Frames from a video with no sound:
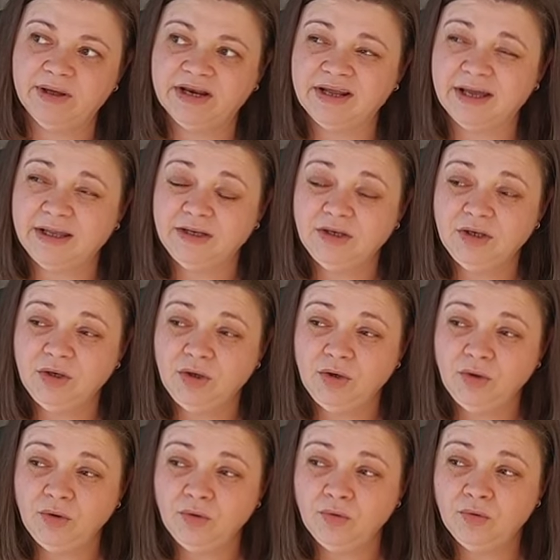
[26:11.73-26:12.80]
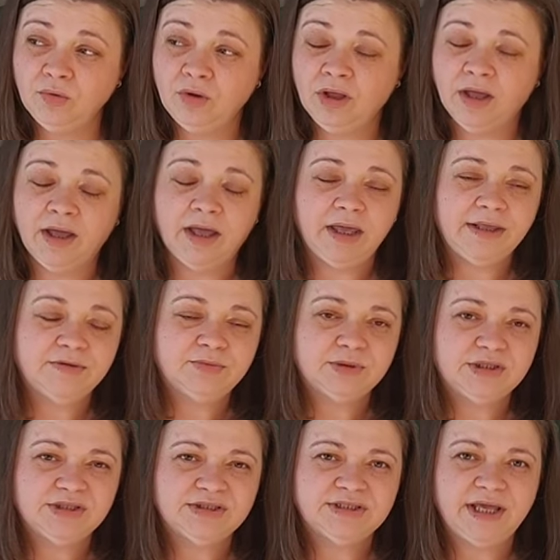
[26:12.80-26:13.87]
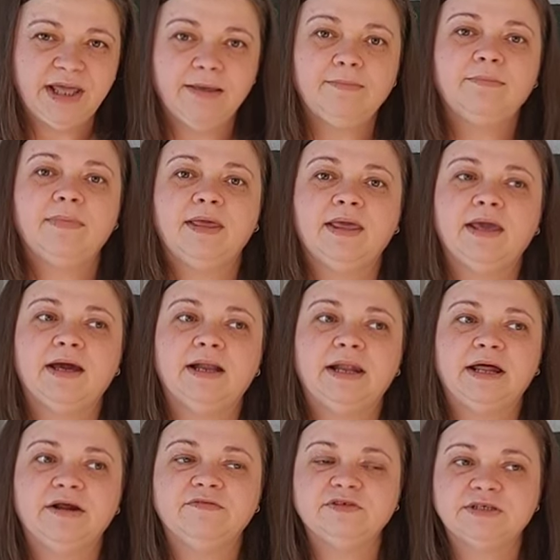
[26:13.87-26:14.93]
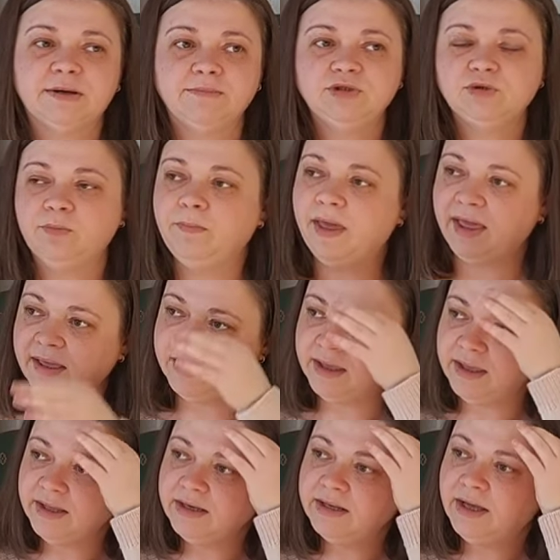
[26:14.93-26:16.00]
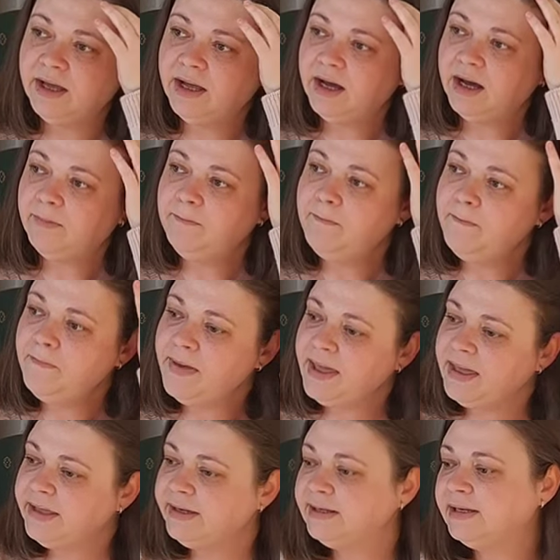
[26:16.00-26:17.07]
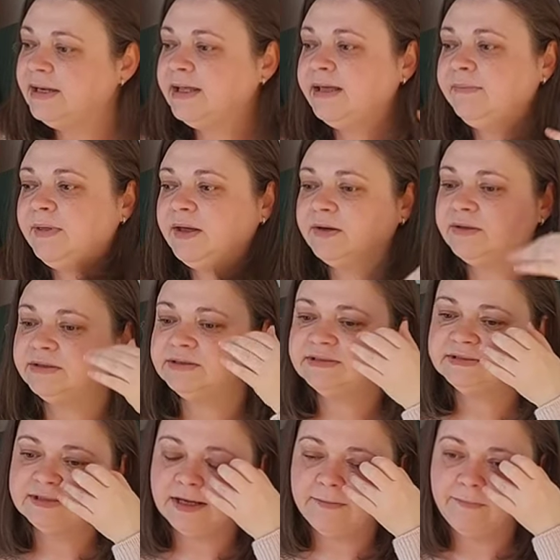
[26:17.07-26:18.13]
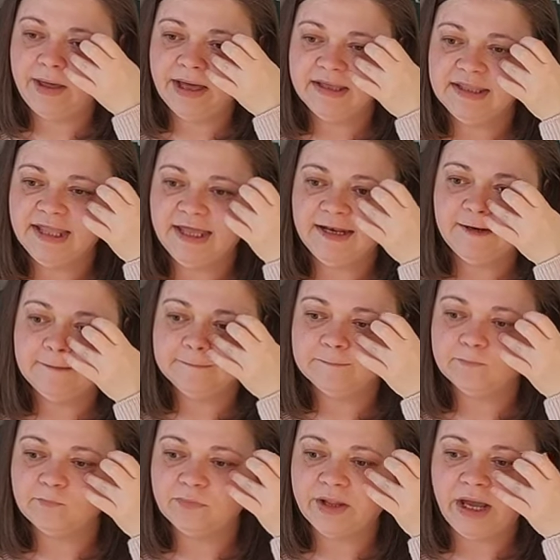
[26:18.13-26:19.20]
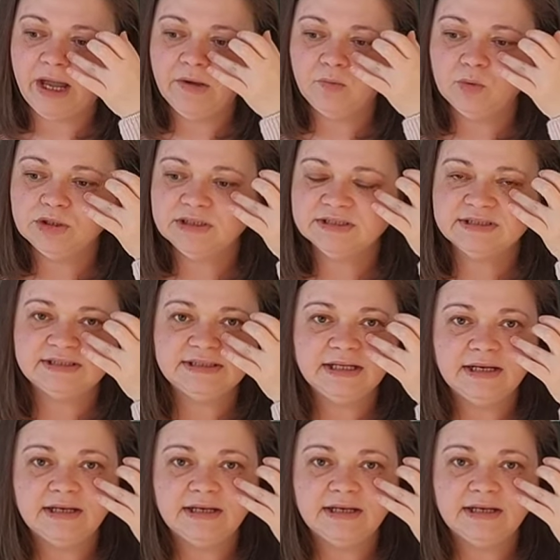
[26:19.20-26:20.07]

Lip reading: but I knew it will take me a lot of time to make it, mainly because back then I was